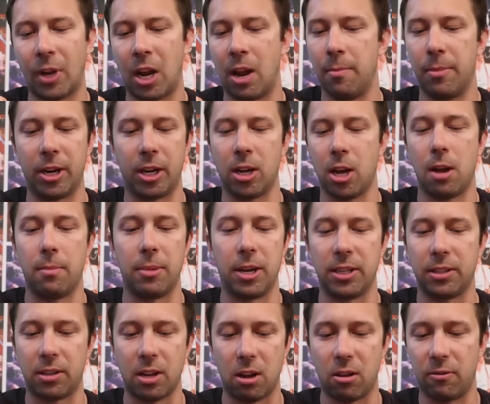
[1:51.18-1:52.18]
I'm gonna cut
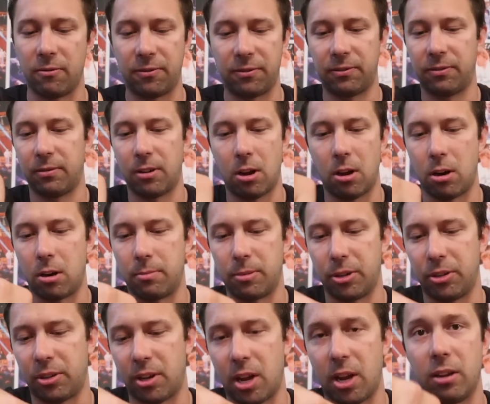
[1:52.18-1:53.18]
myself,
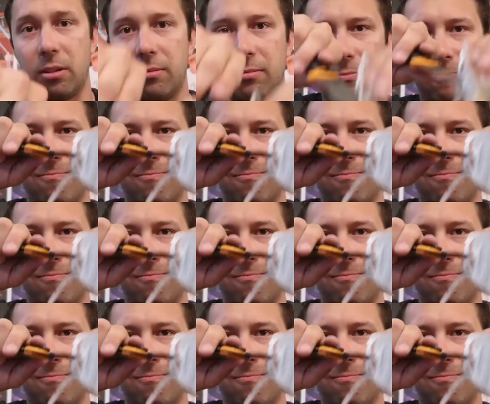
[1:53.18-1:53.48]
100%.